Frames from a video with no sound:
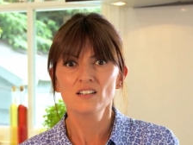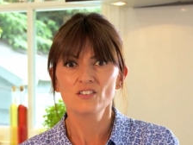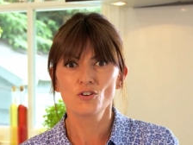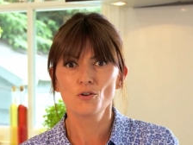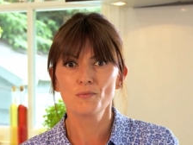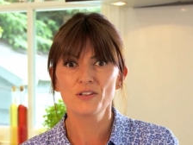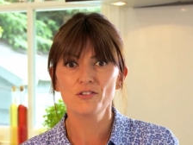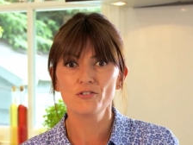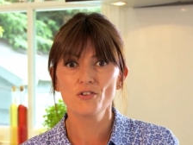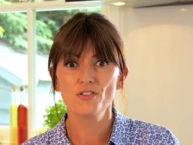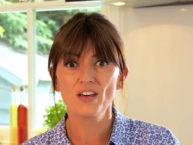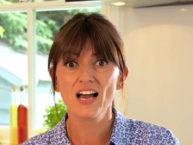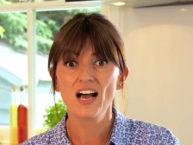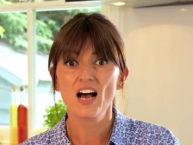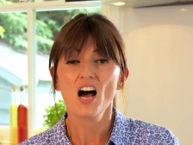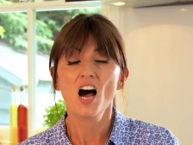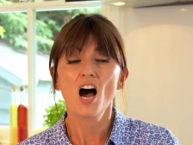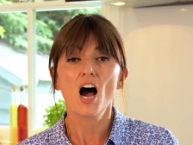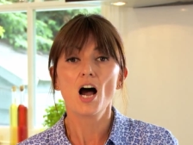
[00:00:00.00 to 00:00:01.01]
talk me through
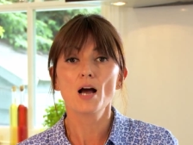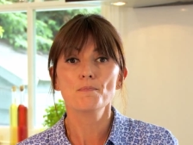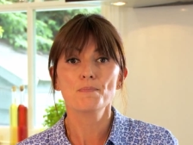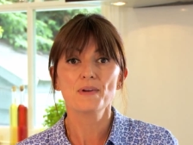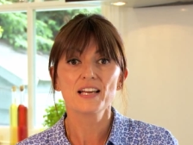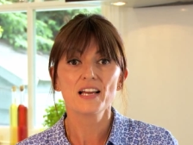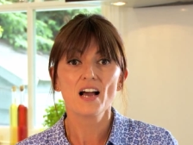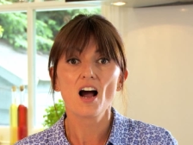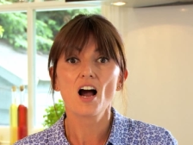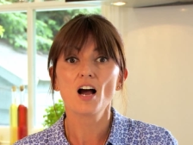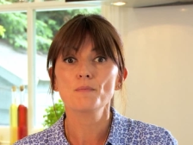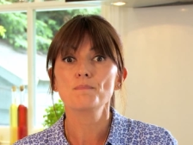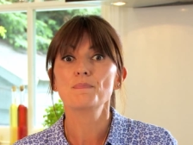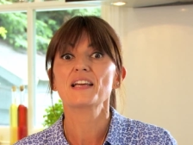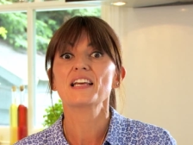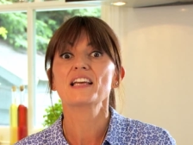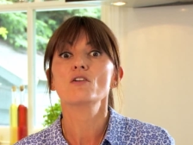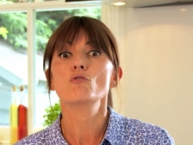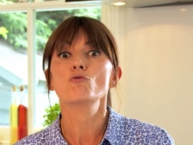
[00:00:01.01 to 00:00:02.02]
that. I'd be, I'd
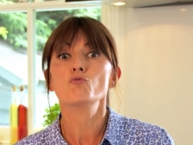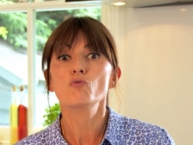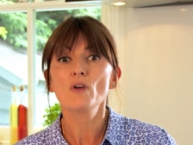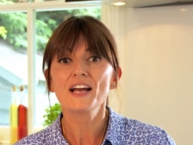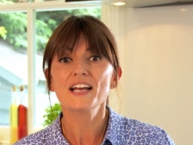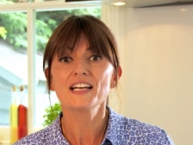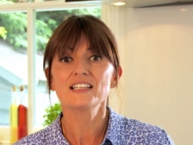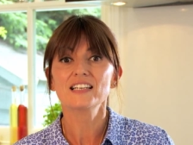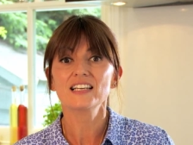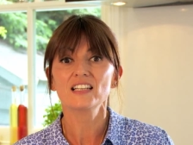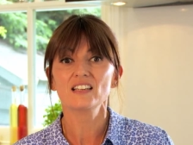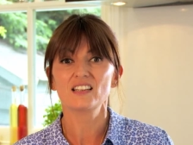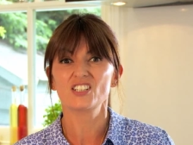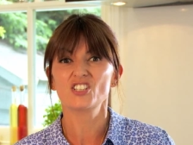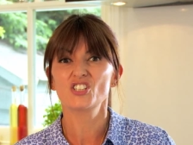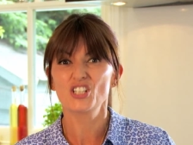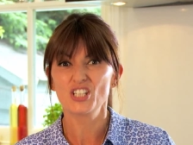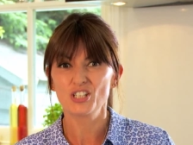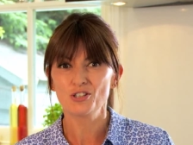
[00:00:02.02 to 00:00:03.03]
be raiding
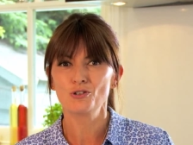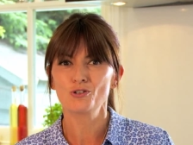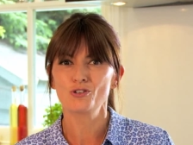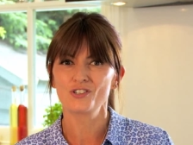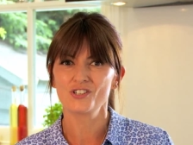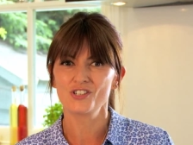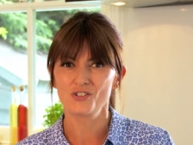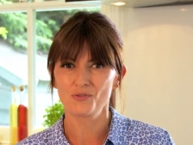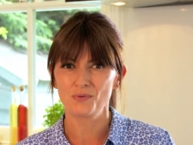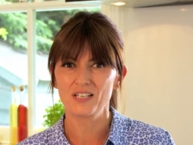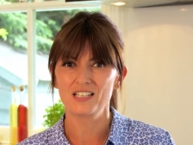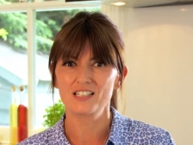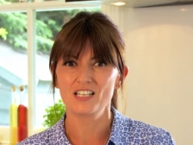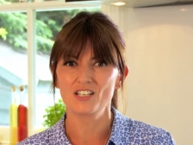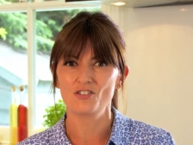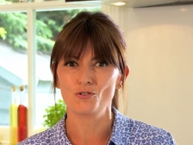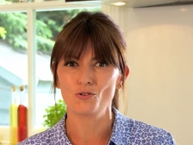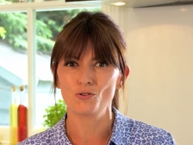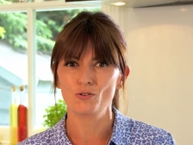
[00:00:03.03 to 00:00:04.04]
the children's
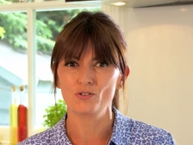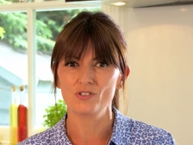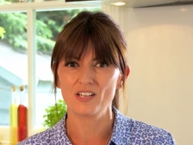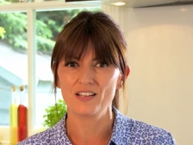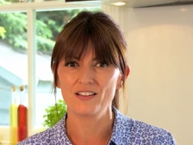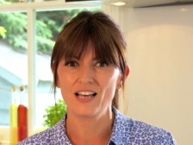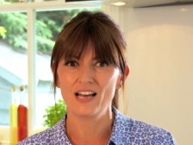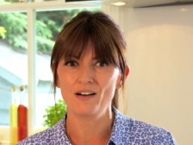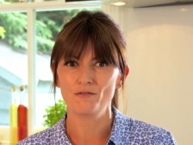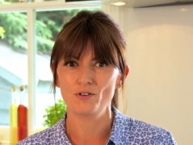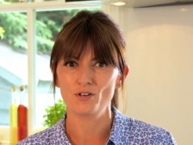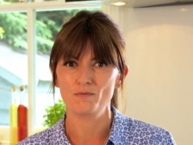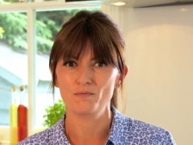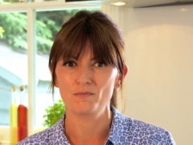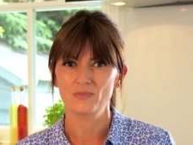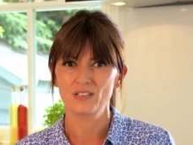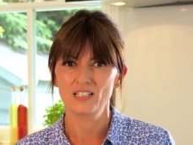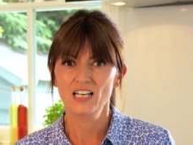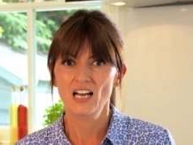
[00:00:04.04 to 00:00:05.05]
sweetie drawers in their
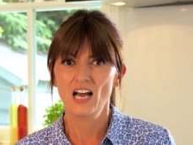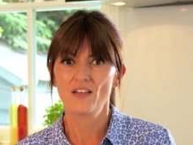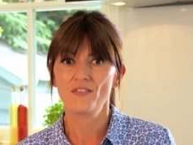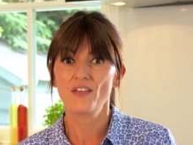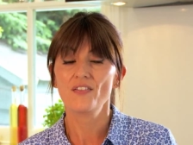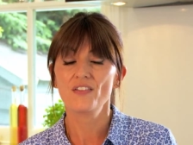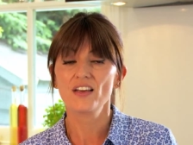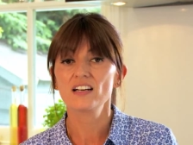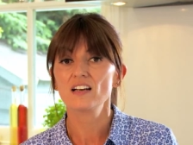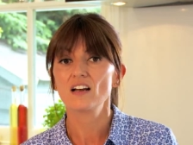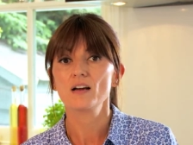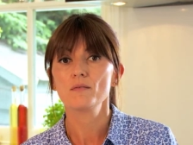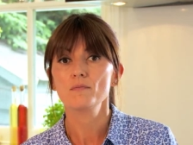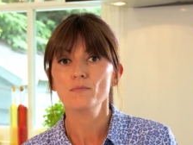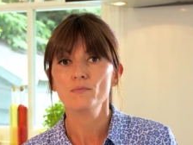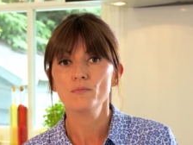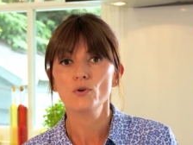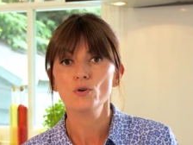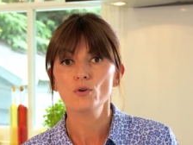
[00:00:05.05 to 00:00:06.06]
room. And then they'd
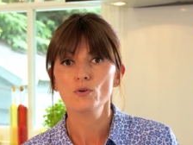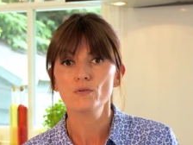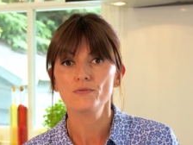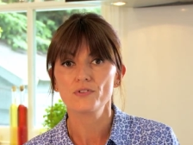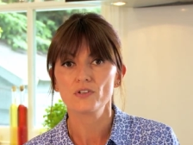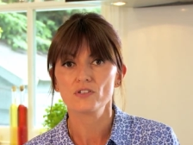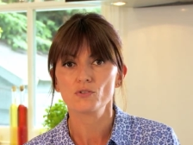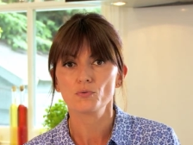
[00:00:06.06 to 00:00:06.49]
like move the